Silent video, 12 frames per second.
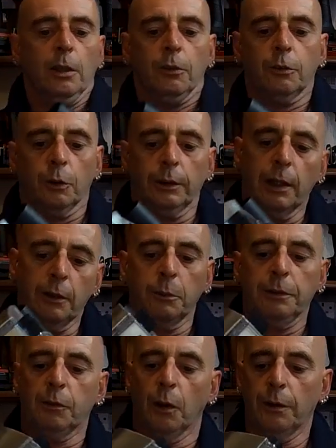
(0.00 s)
So now that
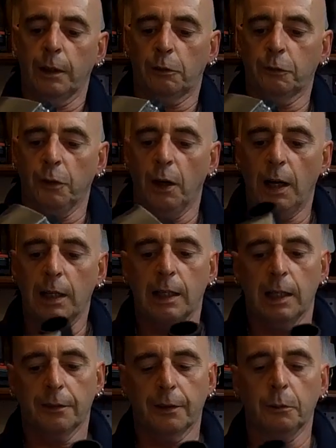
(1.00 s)
we've got this far,
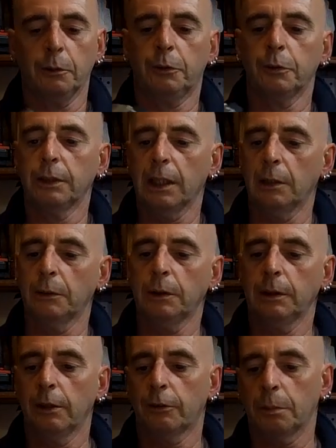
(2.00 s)
I think we should now
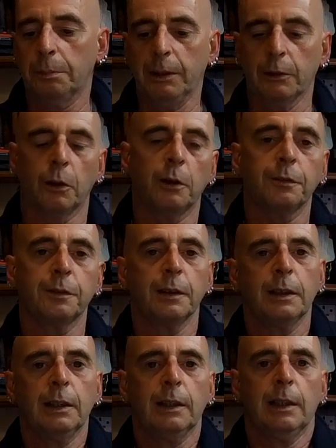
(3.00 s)
disappear off
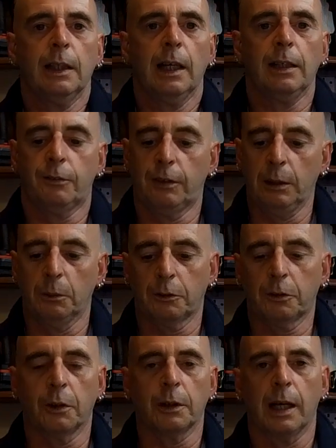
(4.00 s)
and see what's
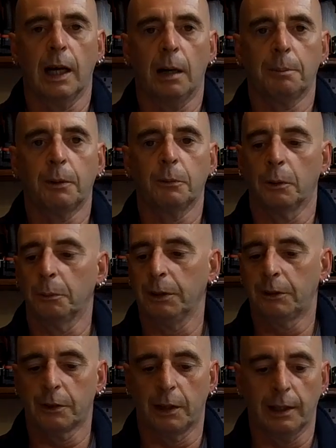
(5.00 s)
going to happen when we
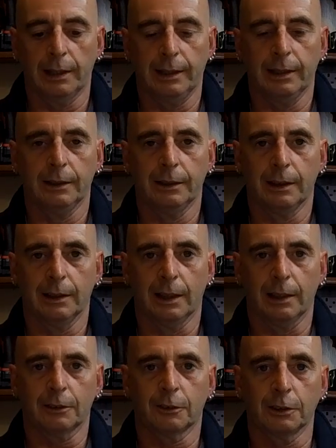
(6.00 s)
try
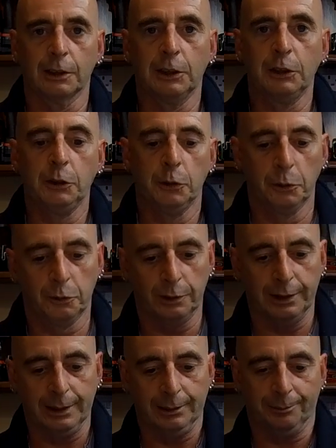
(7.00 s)
actually using
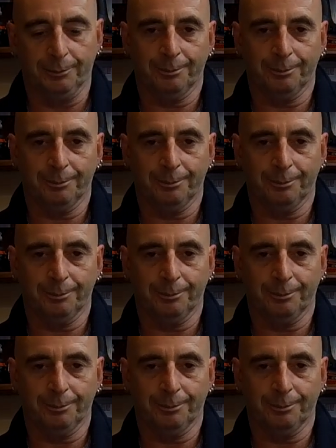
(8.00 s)
it.